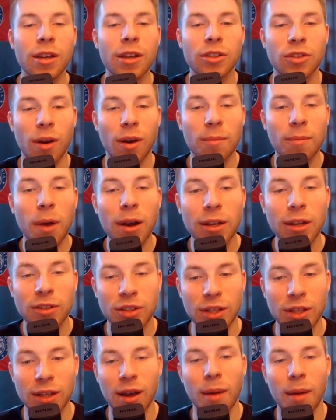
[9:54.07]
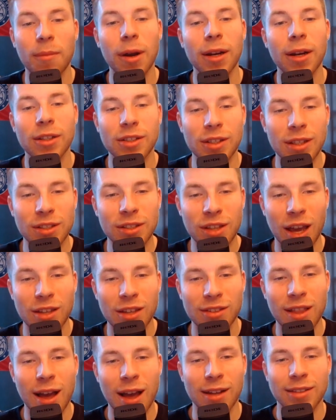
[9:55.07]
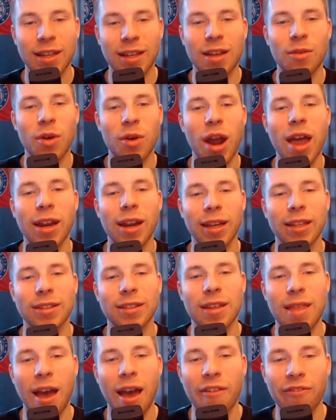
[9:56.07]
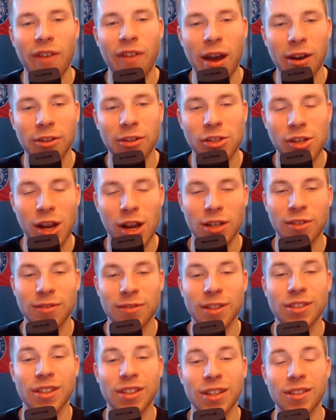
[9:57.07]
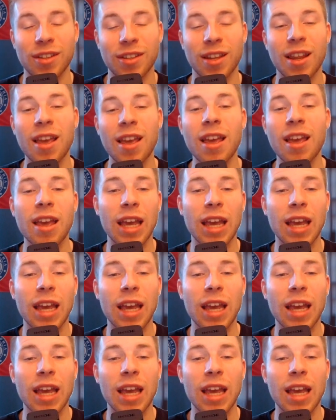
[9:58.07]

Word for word: So I'm ready to see it. I'm ready to see these guys locked in. We're heading into that final stretch of the season.